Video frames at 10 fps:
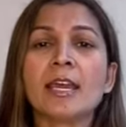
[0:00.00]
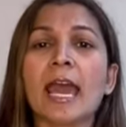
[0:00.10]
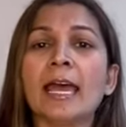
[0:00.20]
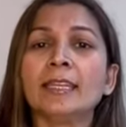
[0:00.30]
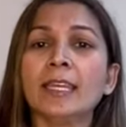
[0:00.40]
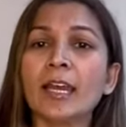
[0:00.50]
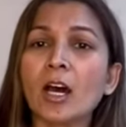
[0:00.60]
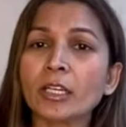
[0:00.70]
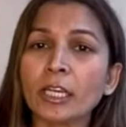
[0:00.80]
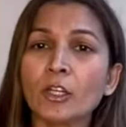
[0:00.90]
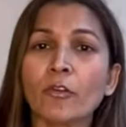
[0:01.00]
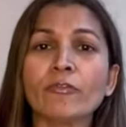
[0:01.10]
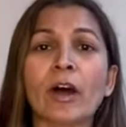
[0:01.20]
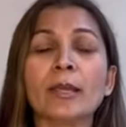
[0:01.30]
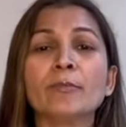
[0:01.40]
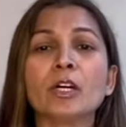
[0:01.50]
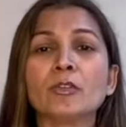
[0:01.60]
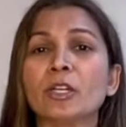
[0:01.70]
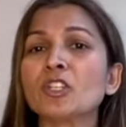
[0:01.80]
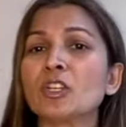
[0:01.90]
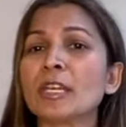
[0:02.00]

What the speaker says: and they are in your fiber-rich